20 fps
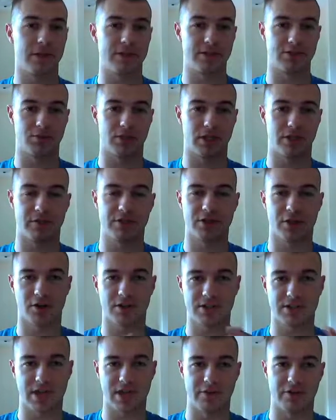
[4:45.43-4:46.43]
This will give us our
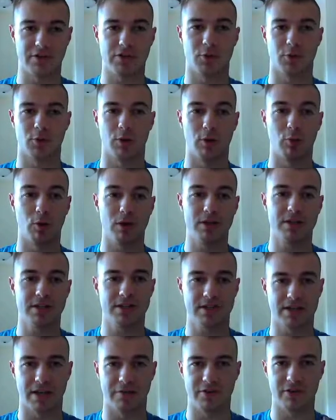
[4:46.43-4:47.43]
7, so we're going 1 to
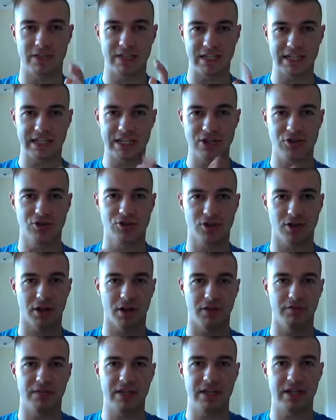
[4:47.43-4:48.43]
7, each
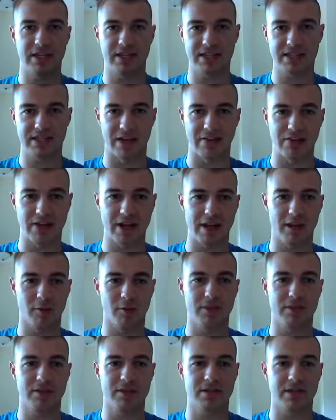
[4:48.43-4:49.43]
of the 7
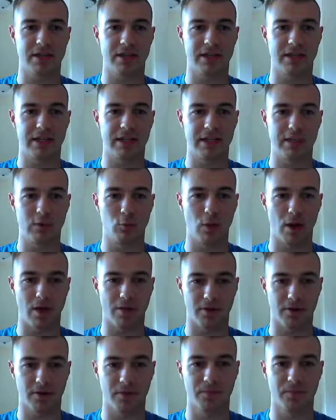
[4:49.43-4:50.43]
elements in
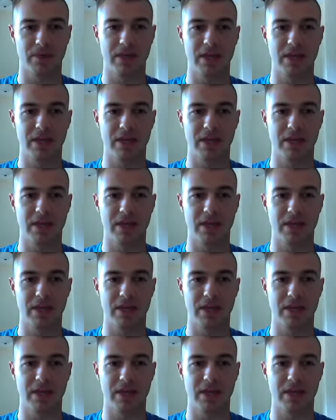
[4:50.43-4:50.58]
weather.